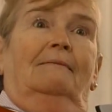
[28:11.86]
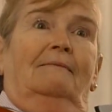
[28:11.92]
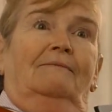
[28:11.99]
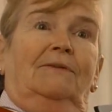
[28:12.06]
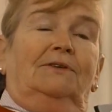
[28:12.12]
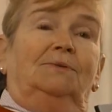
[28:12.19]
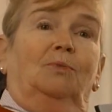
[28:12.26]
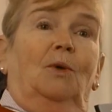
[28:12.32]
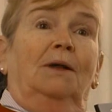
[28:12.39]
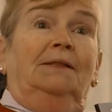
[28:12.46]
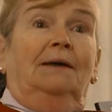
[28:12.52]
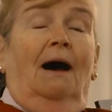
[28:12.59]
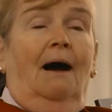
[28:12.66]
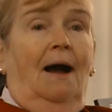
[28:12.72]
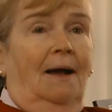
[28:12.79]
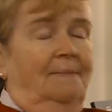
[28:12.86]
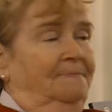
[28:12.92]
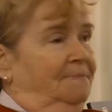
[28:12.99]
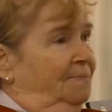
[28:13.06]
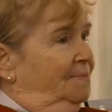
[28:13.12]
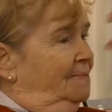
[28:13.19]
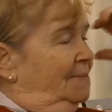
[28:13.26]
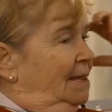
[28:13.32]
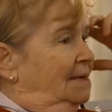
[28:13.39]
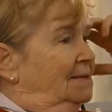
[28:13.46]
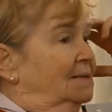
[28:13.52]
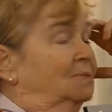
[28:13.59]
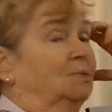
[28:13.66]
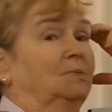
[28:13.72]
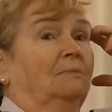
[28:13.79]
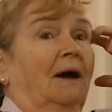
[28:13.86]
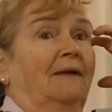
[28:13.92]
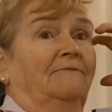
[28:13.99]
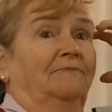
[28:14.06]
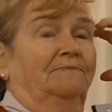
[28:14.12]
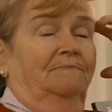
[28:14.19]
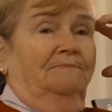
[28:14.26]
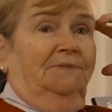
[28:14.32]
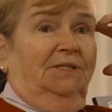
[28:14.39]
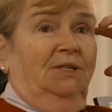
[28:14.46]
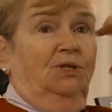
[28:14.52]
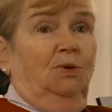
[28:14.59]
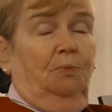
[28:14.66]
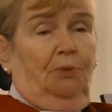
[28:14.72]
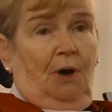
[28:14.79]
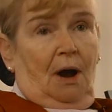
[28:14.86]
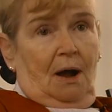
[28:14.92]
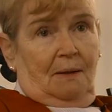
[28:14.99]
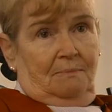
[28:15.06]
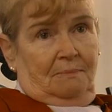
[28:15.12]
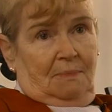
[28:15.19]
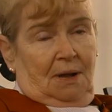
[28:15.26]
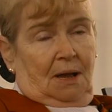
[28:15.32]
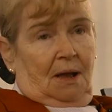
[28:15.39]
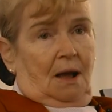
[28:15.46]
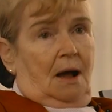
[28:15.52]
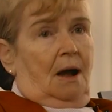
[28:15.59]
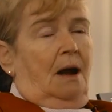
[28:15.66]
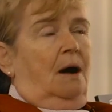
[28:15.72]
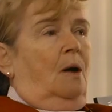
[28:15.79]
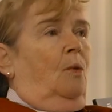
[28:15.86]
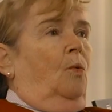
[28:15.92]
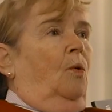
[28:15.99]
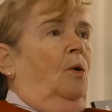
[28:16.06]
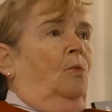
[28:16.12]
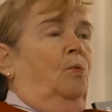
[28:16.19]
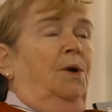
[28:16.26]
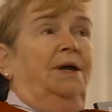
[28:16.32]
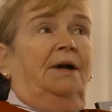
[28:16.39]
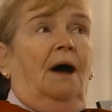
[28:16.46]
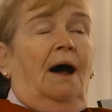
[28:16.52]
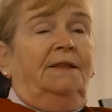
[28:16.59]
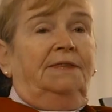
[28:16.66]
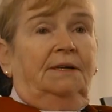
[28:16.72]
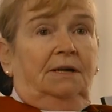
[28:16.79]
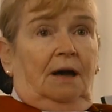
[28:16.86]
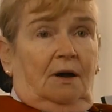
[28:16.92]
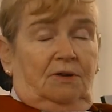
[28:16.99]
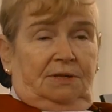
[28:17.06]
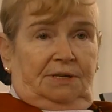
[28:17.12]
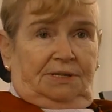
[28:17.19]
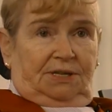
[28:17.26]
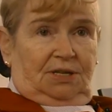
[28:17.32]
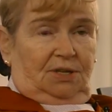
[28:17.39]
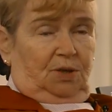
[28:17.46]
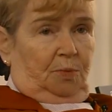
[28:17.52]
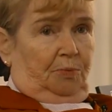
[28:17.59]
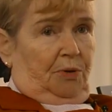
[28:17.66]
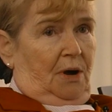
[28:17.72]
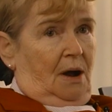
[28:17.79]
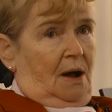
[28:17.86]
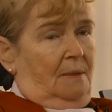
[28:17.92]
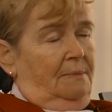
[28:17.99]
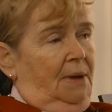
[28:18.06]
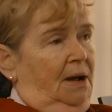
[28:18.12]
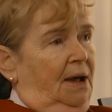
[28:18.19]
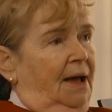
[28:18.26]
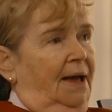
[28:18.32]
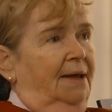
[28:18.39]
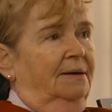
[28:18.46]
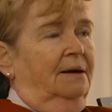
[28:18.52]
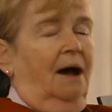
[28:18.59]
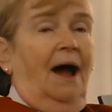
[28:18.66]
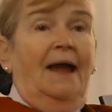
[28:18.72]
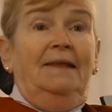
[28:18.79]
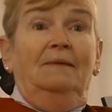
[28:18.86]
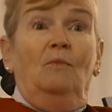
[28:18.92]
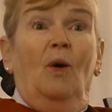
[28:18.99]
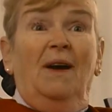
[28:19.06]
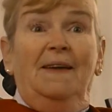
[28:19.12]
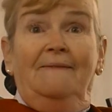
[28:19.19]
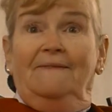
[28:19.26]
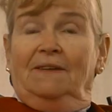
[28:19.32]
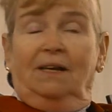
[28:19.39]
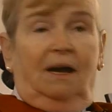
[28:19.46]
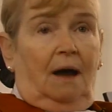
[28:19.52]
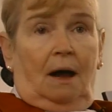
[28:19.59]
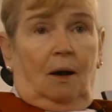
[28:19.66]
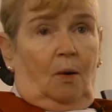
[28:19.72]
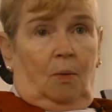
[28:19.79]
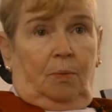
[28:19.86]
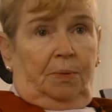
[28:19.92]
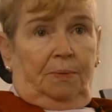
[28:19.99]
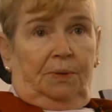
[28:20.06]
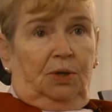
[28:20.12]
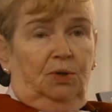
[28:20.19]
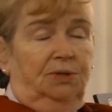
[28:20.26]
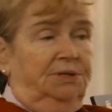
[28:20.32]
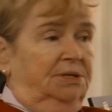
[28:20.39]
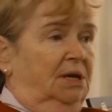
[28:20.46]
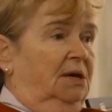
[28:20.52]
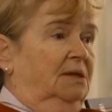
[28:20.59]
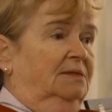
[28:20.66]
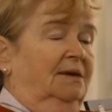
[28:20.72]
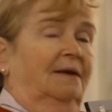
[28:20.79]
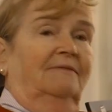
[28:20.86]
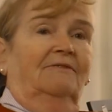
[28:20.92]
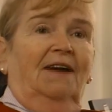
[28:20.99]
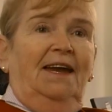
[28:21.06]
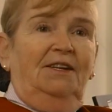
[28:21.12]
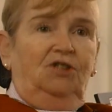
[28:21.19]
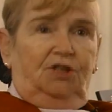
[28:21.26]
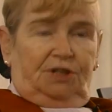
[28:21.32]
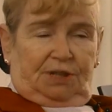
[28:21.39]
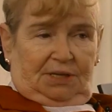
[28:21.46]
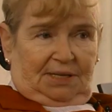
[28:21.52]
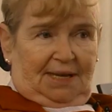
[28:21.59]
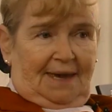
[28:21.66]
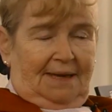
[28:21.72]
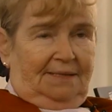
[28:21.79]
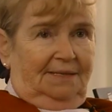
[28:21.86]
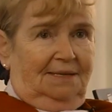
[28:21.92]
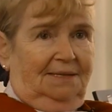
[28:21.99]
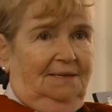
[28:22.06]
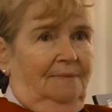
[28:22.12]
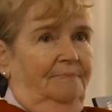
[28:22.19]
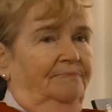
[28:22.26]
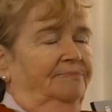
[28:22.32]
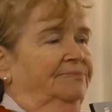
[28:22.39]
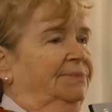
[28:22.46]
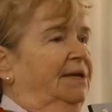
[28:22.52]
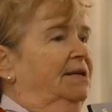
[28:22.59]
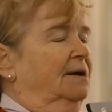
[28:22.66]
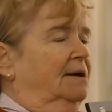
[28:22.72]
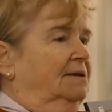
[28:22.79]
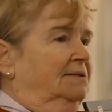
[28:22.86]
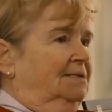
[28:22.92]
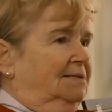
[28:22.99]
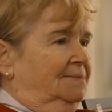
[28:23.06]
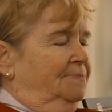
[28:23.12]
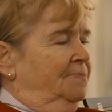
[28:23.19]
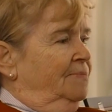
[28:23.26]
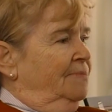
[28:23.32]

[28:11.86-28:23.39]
This one time, this was my senior prom. We got to go to the senior prom, and I didn't want to even go because they arranged the dates, the nuns.